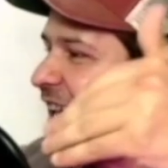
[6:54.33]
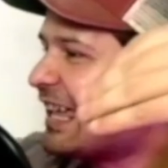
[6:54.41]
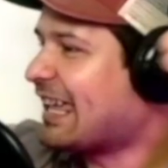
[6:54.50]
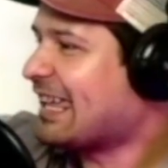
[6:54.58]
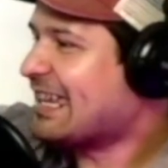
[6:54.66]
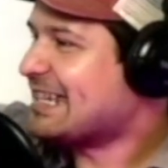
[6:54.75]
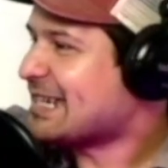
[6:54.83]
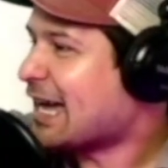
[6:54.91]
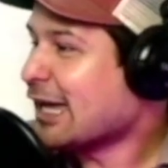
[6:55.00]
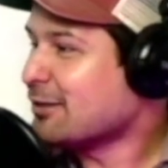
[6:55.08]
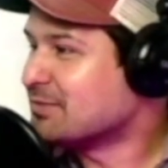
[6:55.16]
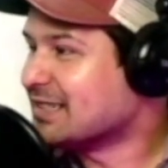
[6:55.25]
He
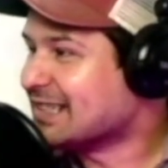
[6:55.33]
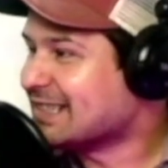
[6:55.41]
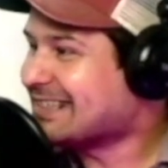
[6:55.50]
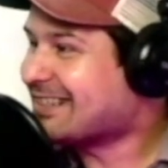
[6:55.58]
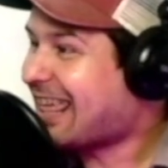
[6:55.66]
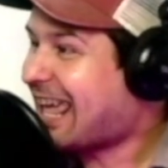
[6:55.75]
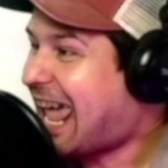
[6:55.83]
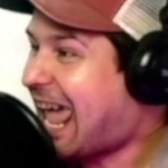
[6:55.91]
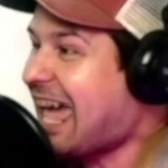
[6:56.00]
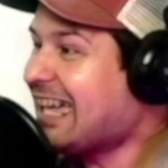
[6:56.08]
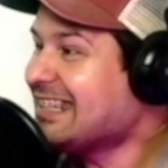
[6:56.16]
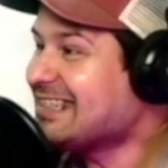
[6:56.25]
times it so that
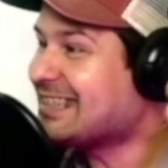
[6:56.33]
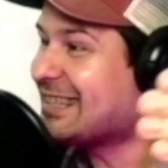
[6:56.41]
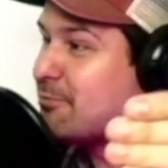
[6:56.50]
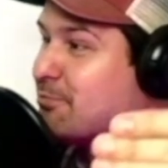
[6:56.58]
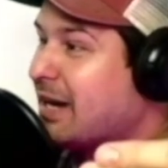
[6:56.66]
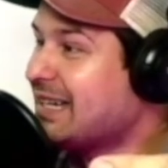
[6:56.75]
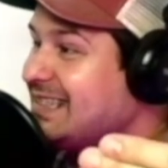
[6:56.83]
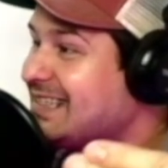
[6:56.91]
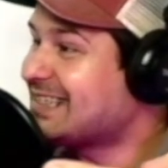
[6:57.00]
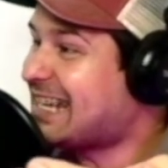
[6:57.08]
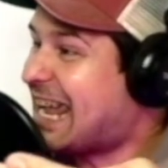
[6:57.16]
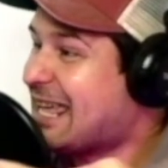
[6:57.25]
as the
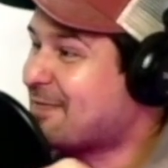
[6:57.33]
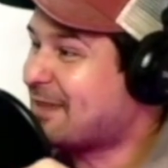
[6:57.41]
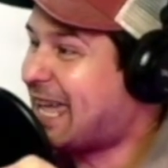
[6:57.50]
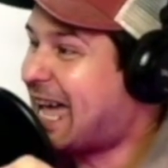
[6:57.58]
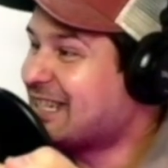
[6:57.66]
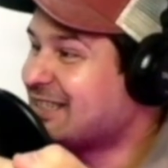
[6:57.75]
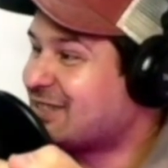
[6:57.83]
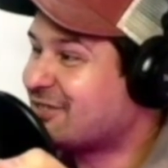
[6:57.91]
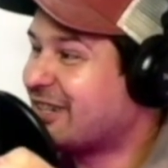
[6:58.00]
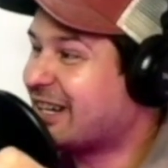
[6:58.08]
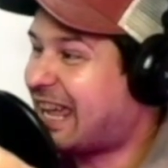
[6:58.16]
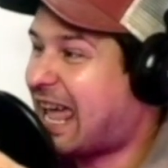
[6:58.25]
bus and the gas
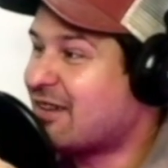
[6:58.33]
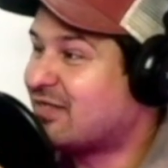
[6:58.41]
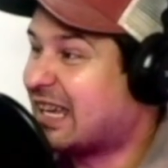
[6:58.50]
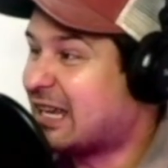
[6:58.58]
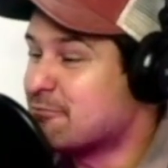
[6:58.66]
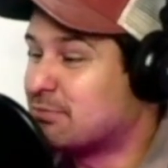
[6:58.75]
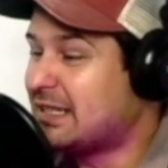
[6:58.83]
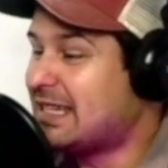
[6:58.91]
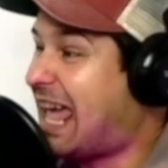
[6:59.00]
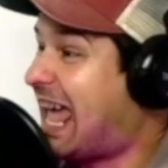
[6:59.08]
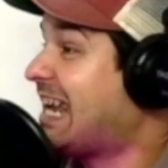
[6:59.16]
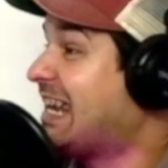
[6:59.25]
truck have a complete
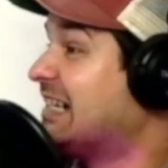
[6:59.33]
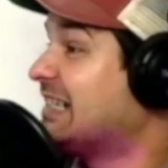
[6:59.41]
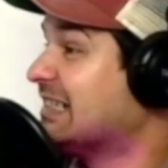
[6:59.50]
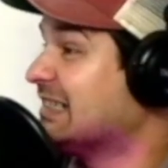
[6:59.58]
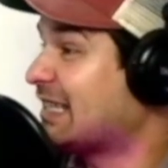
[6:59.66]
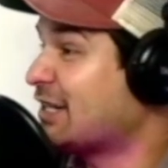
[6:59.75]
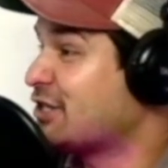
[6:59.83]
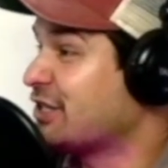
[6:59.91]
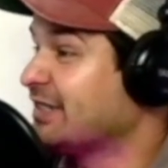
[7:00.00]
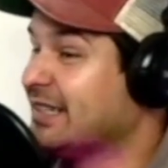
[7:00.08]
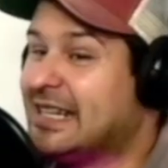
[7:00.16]
head-on collision,